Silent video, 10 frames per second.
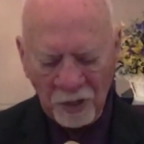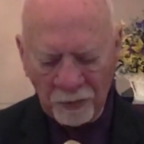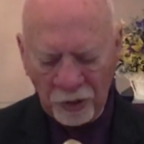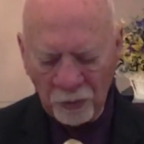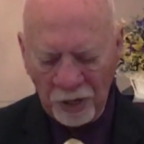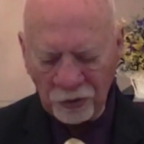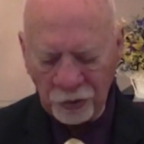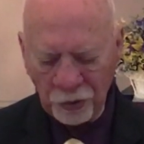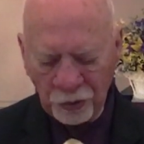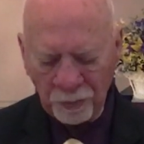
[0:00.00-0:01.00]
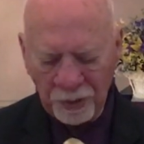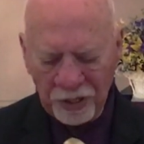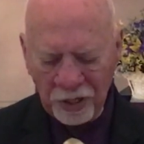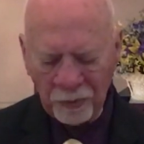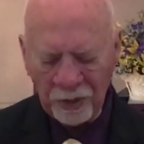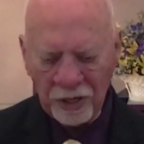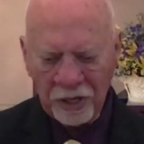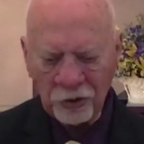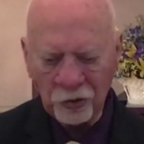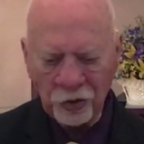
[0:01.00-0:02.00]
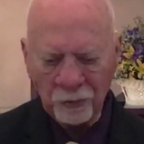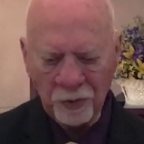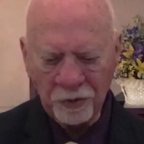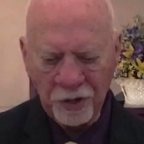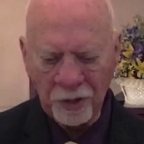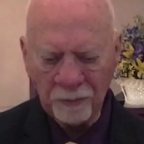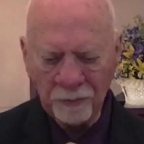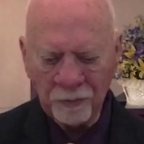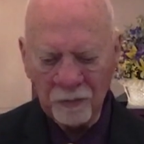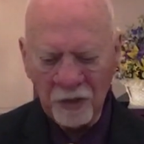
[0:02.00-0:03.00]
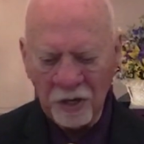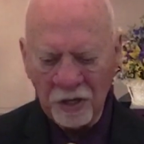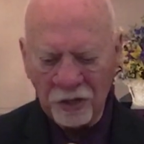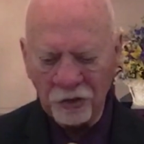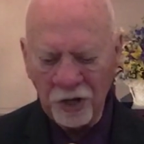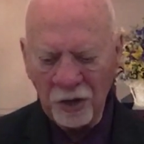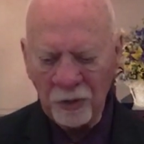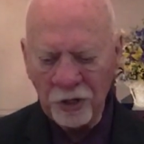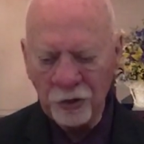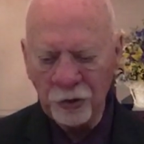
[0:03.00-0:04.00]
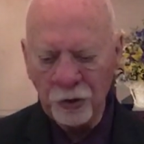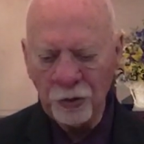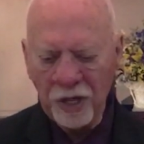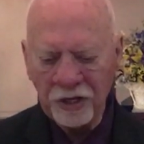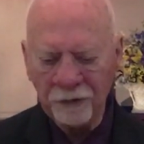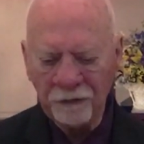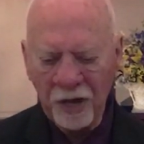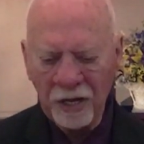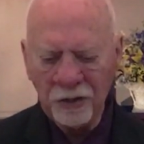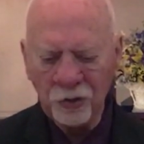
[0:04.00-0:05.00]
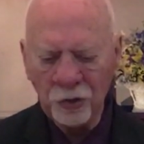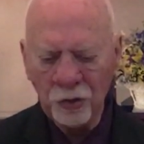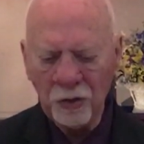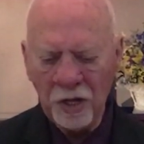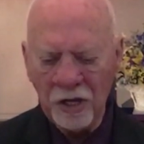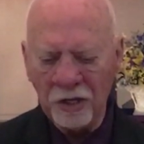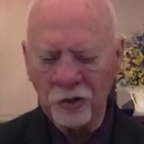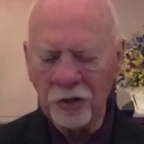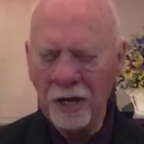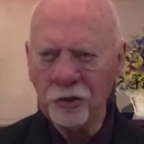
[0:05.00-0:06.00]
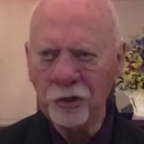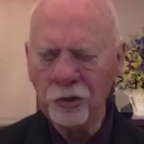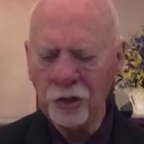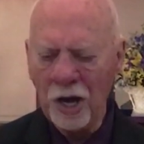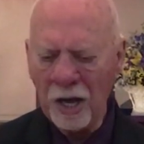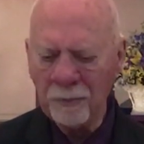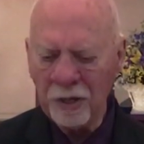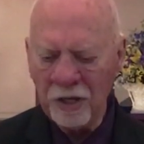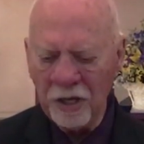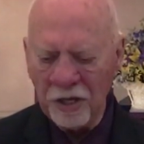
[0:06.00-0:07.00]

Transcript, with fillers: But he wants you to be in a relationship with him it's not what you do that defines you. It's not your job.